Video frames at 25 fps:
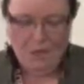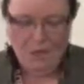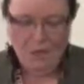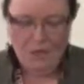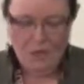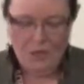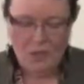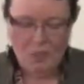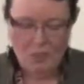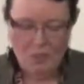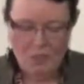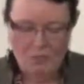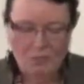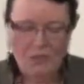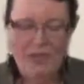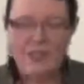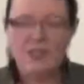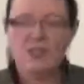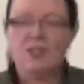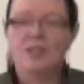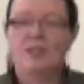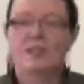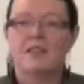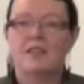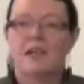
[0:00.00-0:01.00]
A real
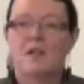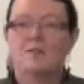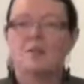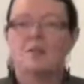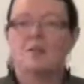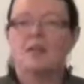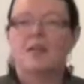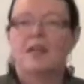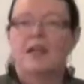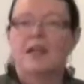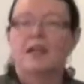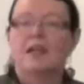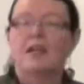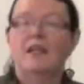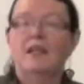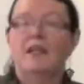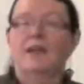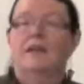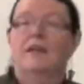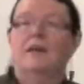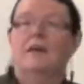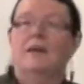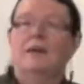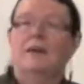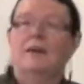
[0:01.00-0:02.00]
professional is empathetic
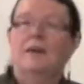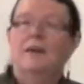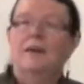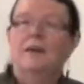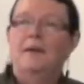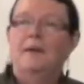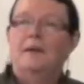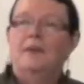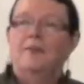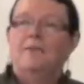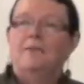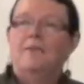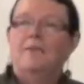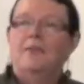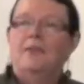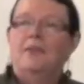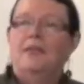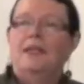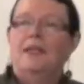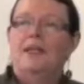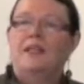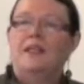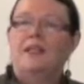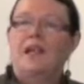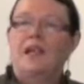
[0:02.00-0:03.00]

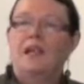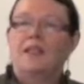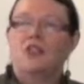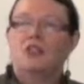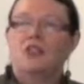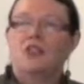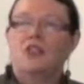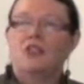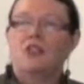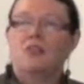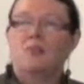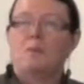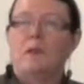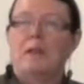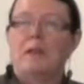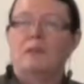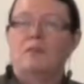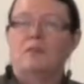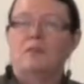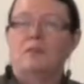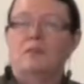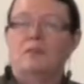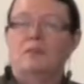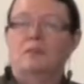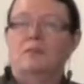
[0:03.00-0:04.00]
and
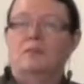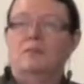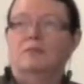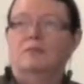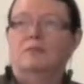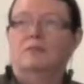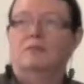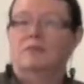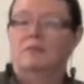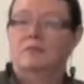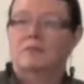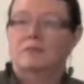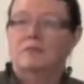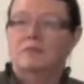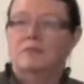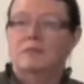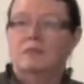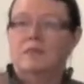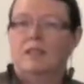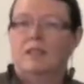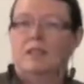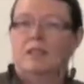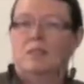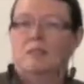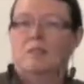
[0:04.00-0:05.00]
non-judgmental.
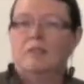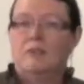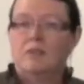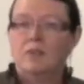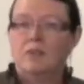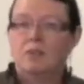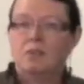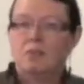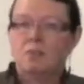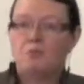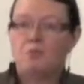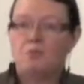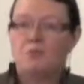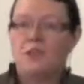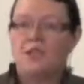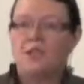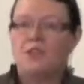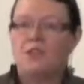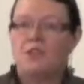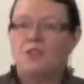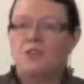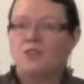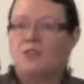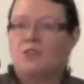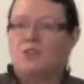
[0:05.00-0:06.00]
Maybe the
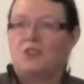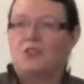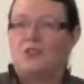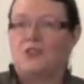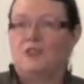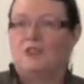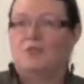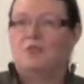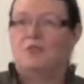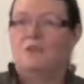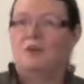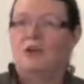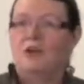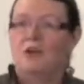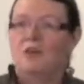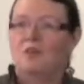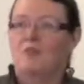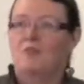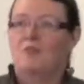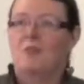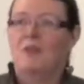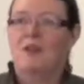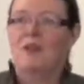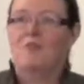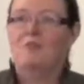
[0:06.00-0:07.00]
priest, part
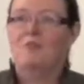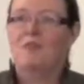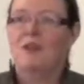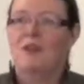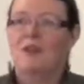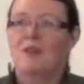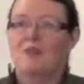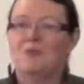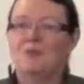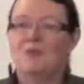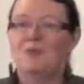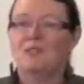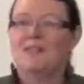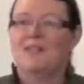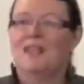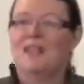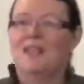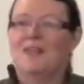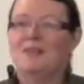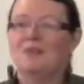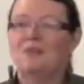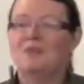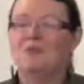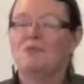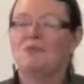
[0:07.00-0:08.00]
of what Mark was
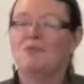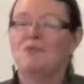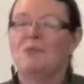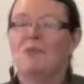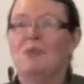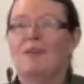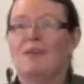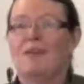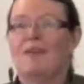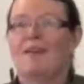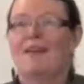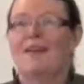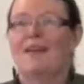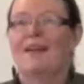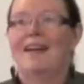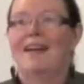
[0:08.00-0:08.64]
saying before.